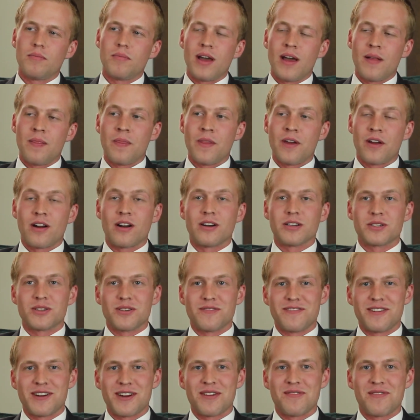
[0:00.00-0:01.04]
and they're
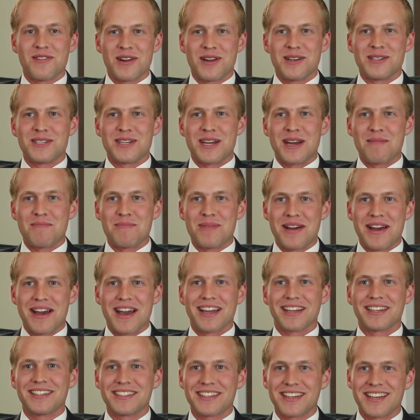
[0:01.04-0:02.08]
also very, very jam
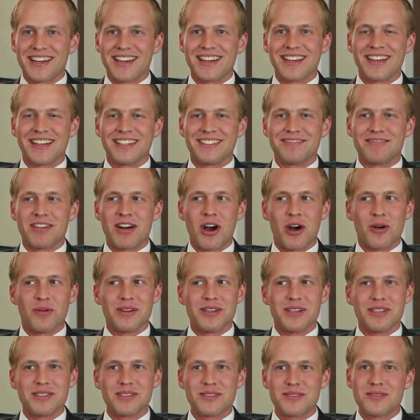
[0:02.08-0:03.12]
packed, and
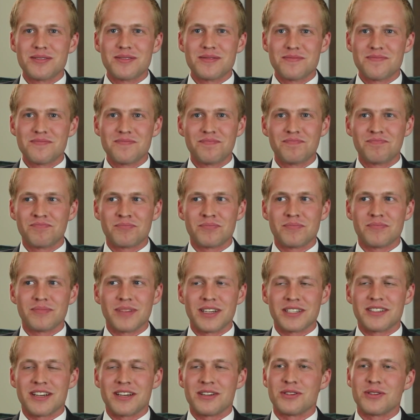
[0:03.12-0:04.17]
always,
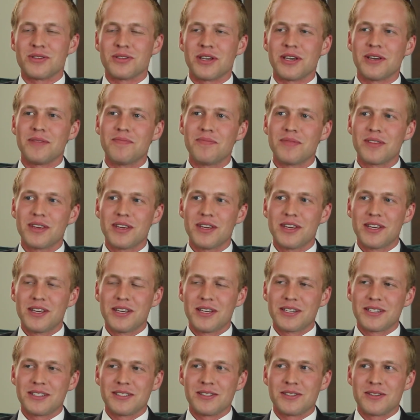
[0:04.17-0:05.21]
essentially.
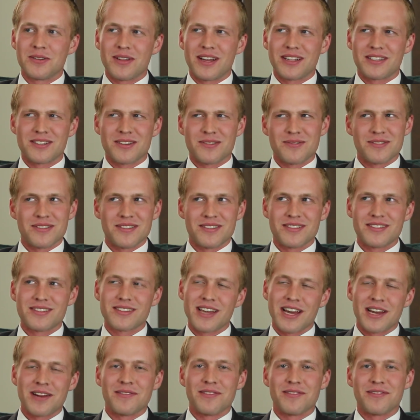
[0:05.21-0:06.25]
And so that's always
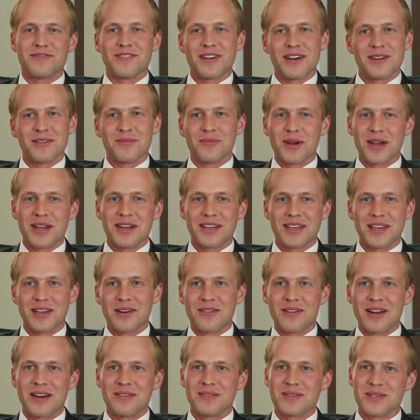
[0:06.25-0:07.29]
kind of a fun way to get
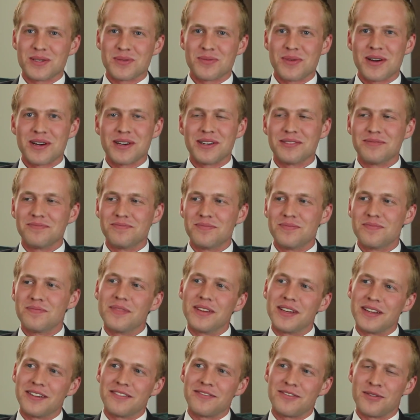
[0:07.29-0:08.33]
around as well,
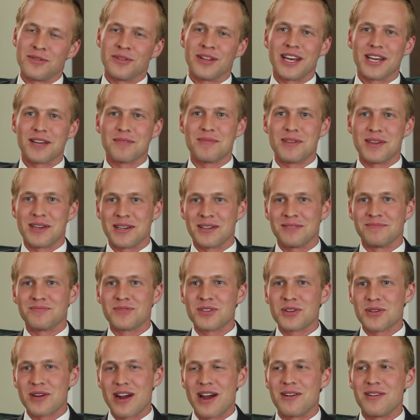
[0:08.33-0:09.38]
if you like being
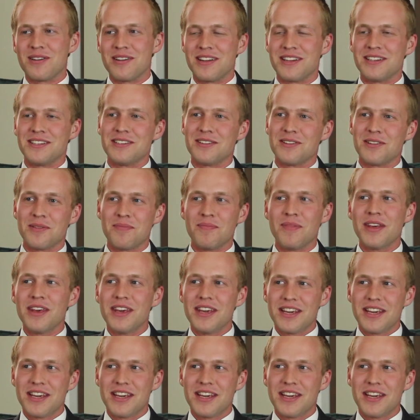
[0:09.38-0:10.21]
crowded into them.